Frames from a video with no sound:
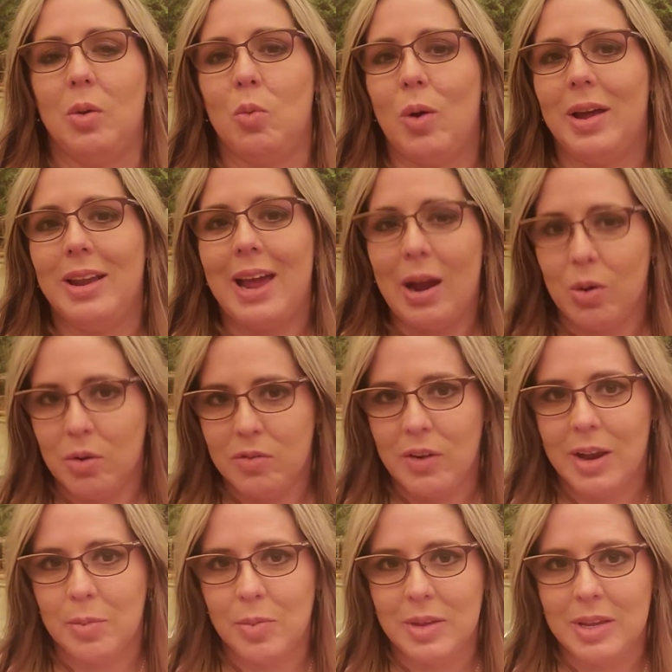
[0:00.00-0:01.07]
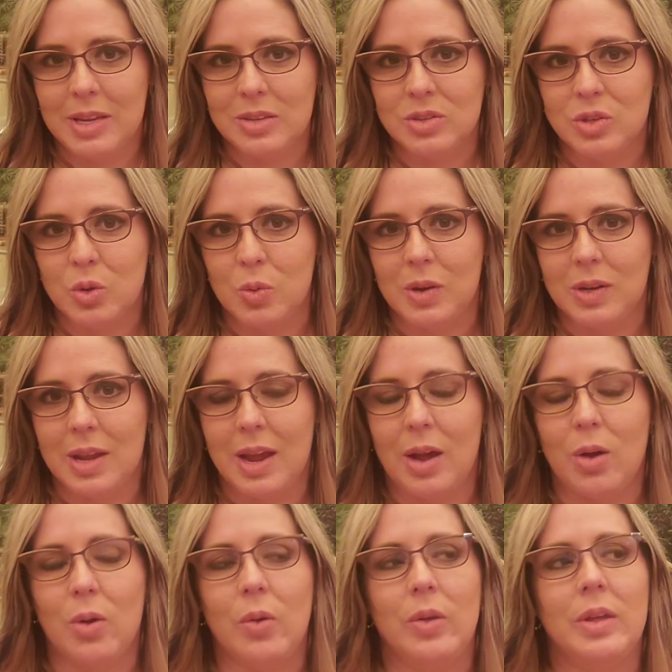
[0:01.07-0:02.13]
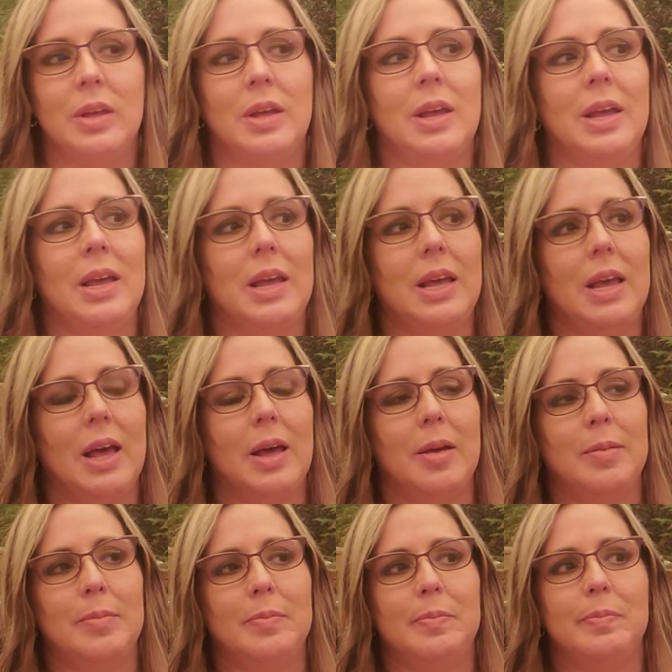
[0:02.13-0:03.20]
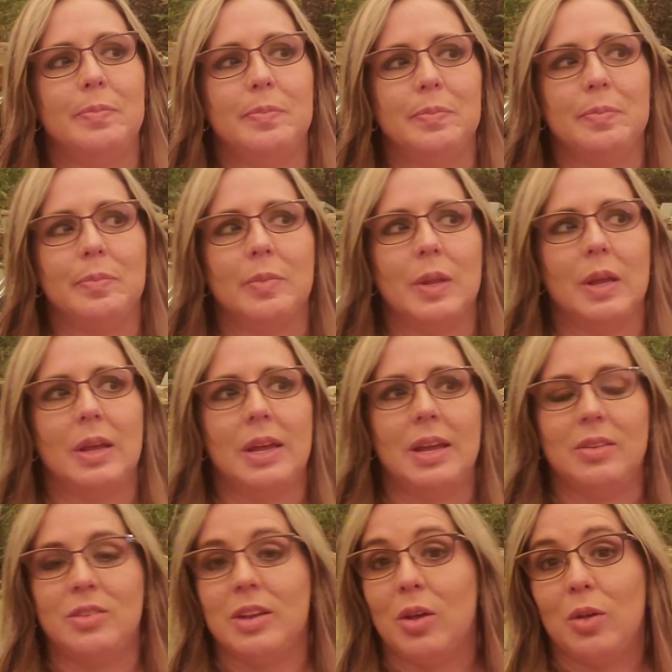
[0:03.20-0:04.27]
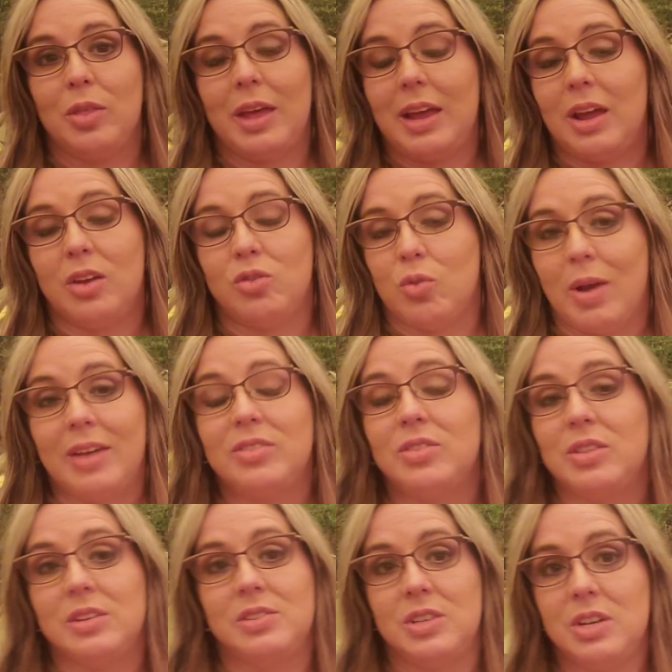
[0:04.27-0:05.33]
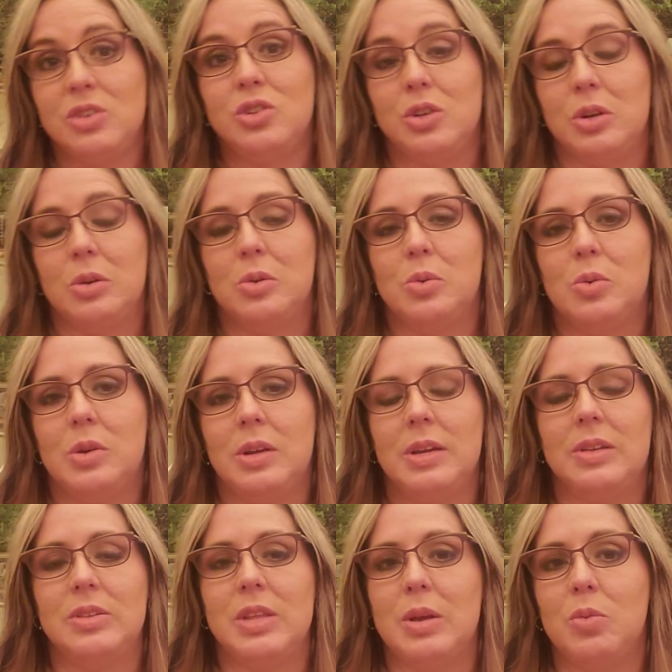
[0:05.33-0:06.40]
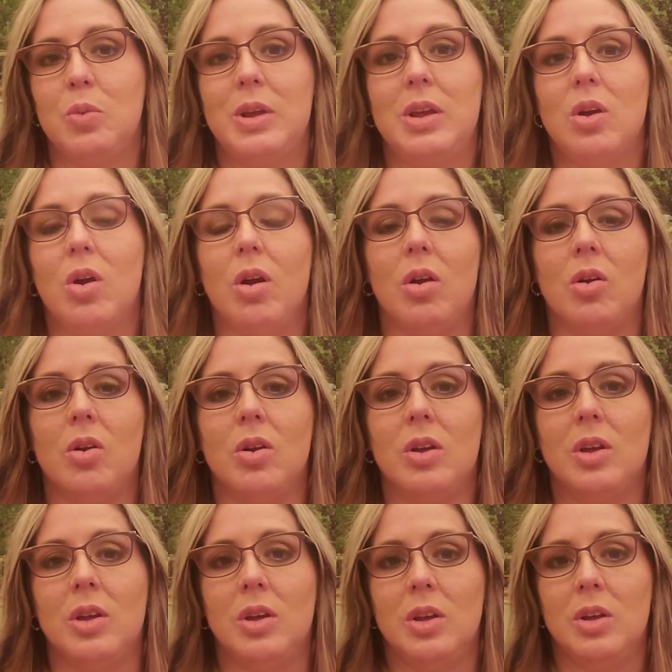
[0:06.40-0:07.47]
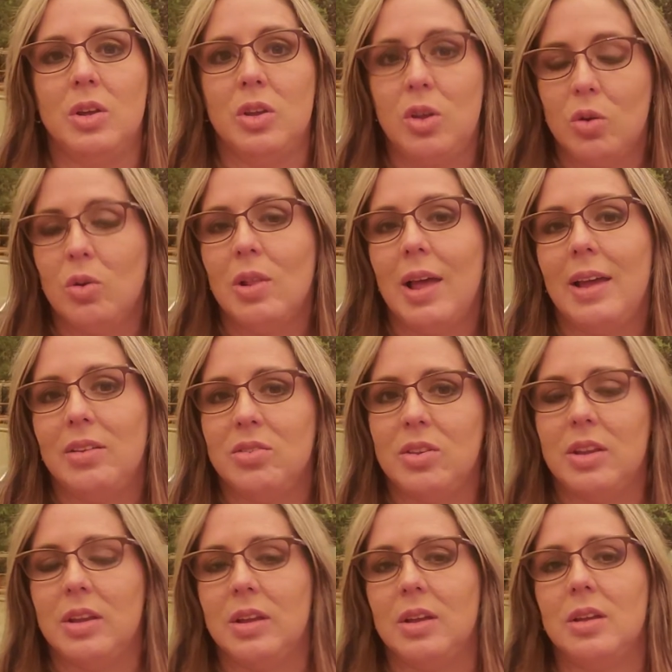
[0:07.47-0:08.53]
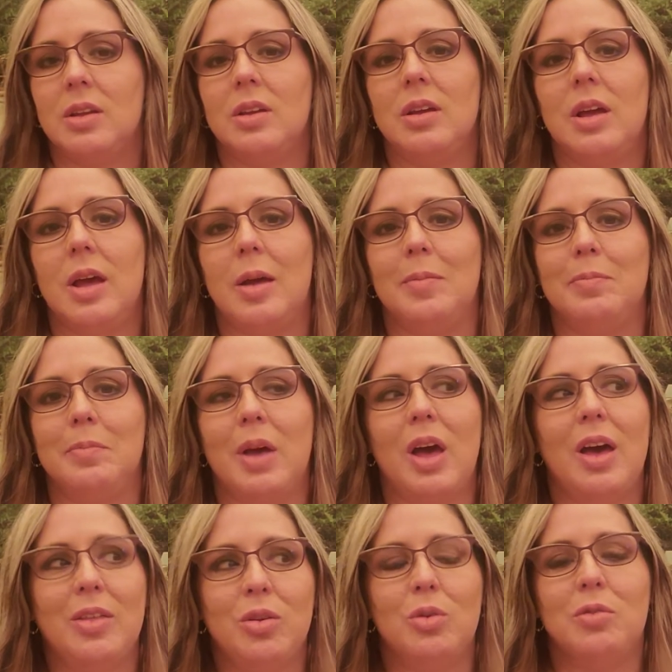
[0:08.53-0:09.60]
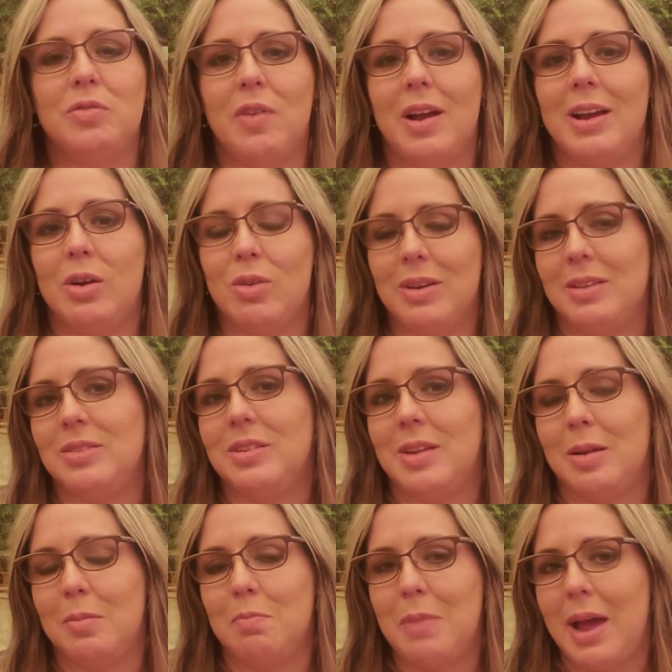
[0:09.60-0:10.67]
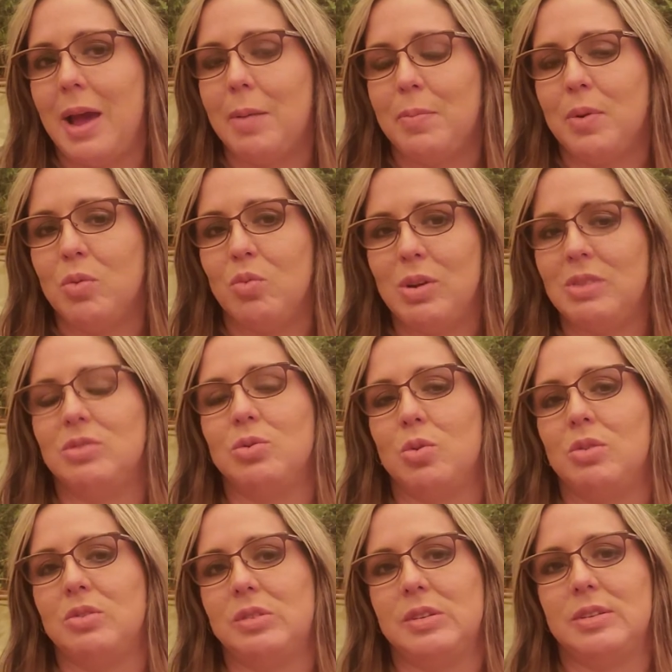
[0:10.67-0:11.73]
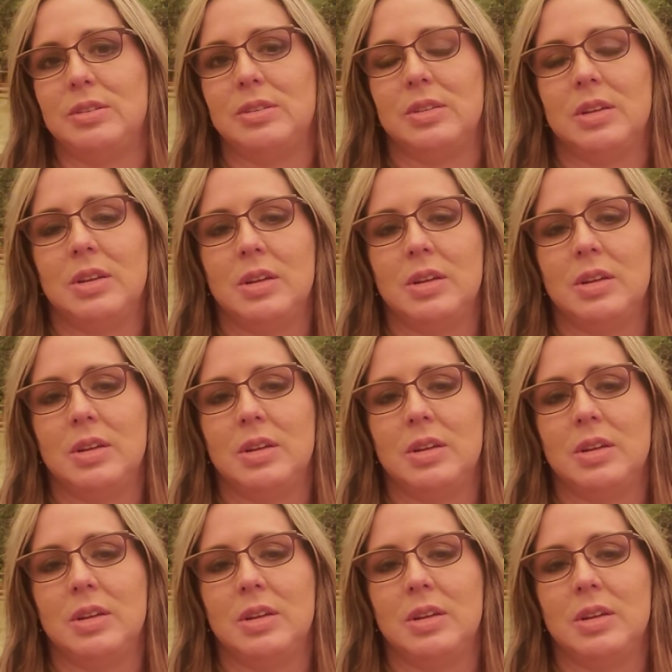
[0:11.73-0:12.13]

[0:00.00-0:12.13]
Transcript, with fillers: what our family is doing now, um, until they address this issue, is that we are utilizing um, other fire incident map resources,